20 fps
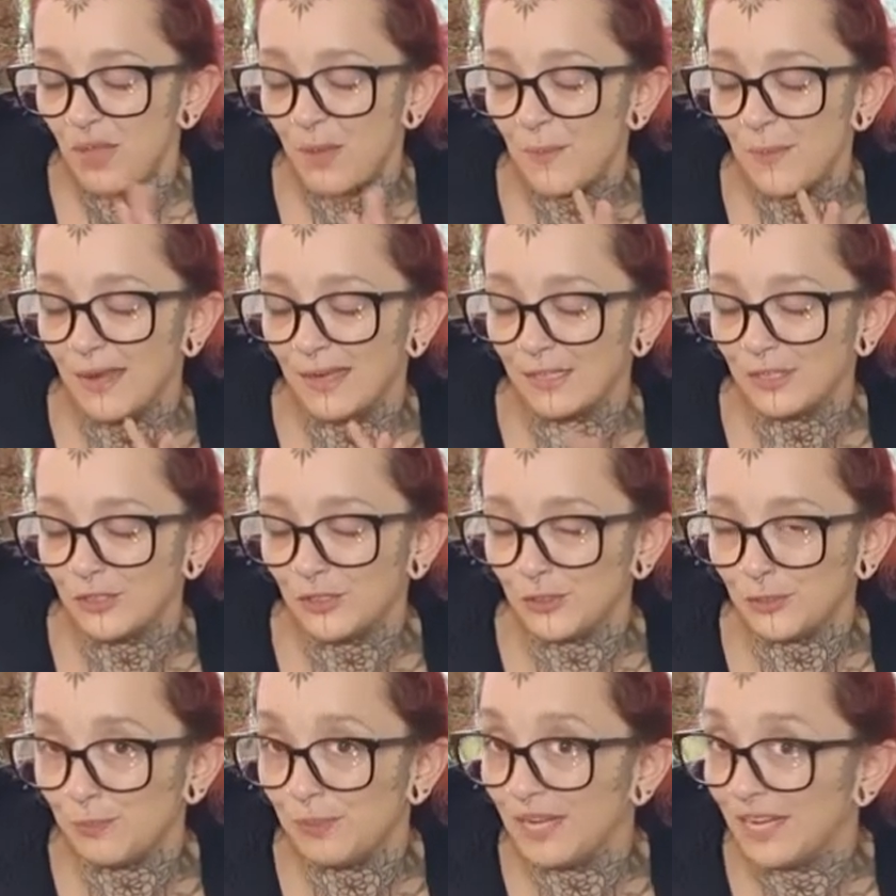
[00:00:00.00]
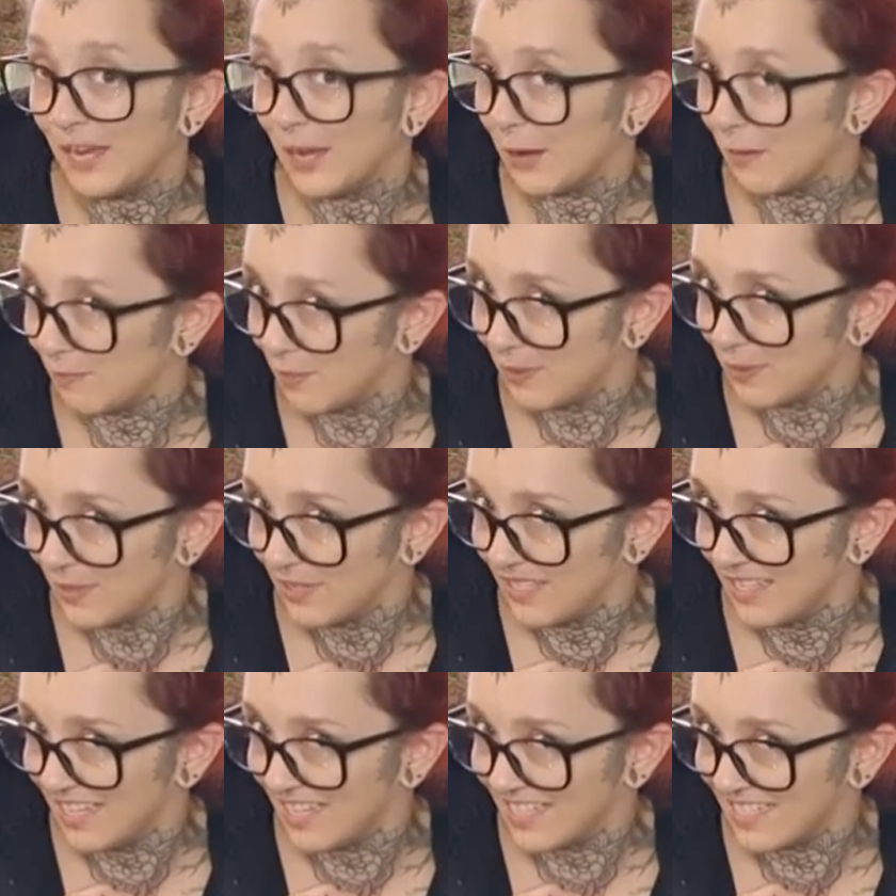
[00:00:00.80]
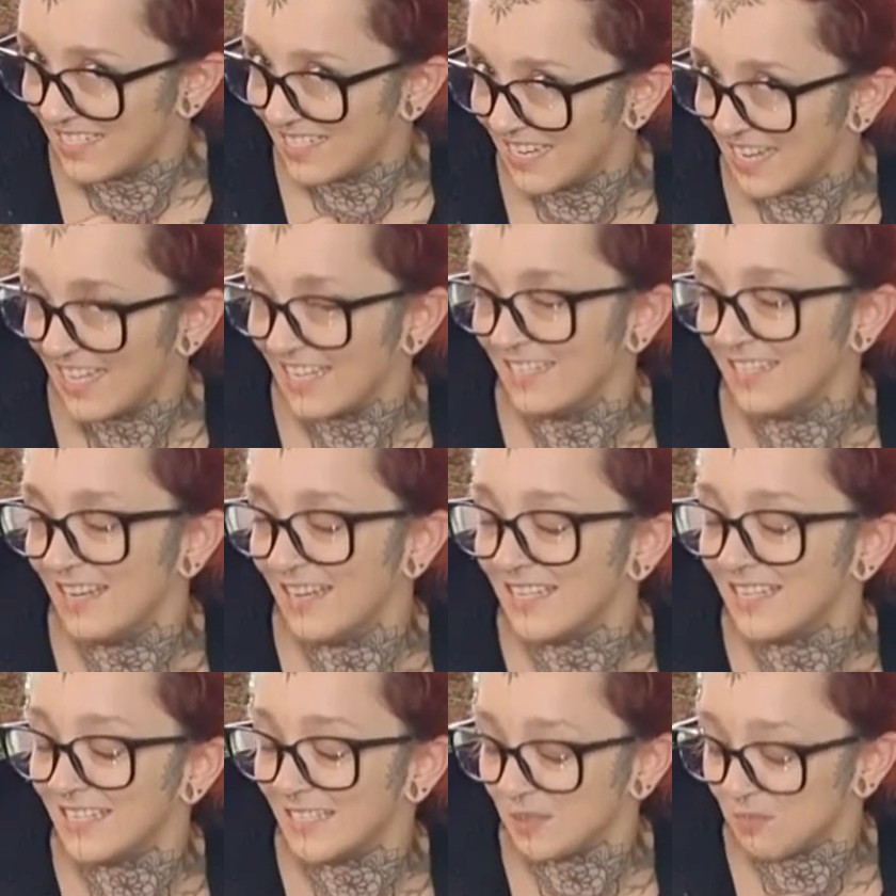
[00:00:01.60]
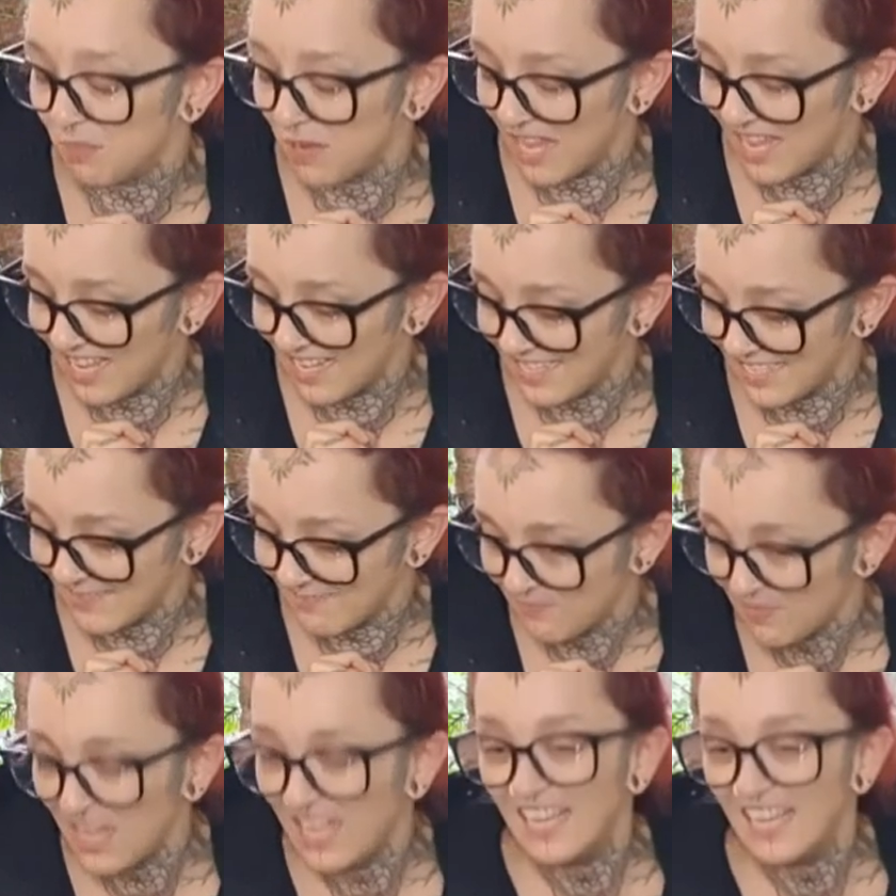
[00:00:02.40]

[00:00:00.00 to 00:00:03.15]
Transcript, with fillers: I managed to pick up yesterday. And yes, it's a plant.